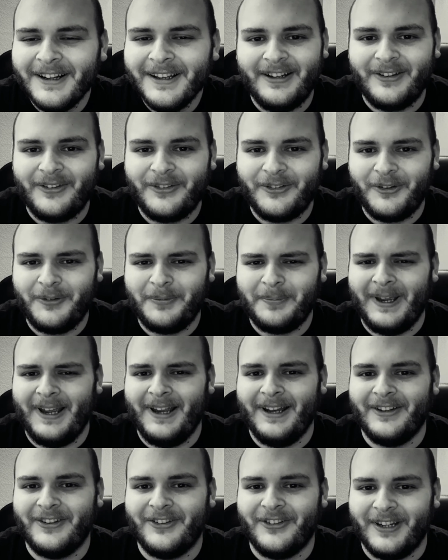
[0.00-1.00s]
It's just
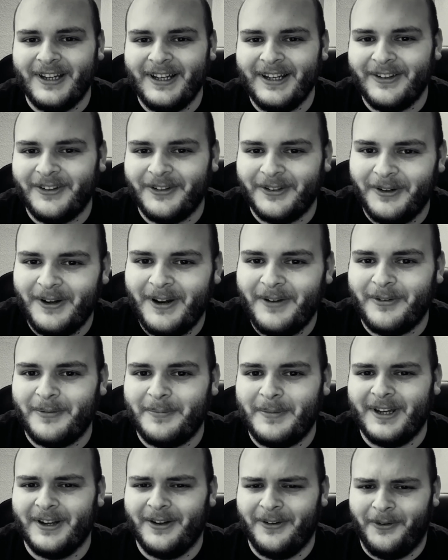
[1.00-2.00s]
bad genes. You don't have to
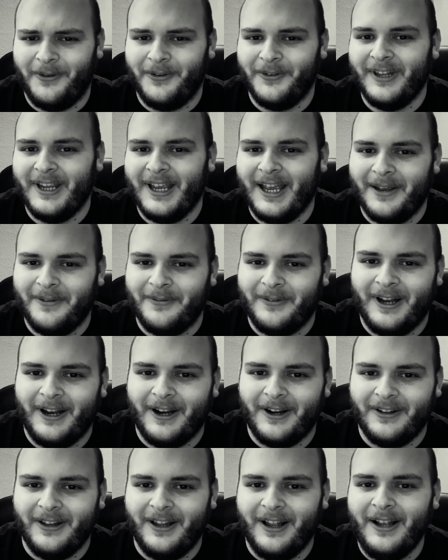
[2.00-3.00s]
be old to have
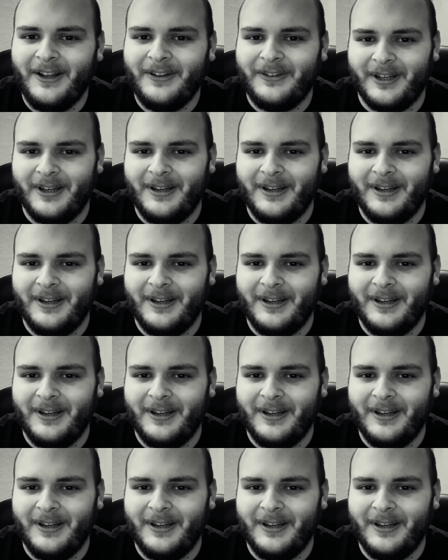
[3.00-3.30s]
hair loss.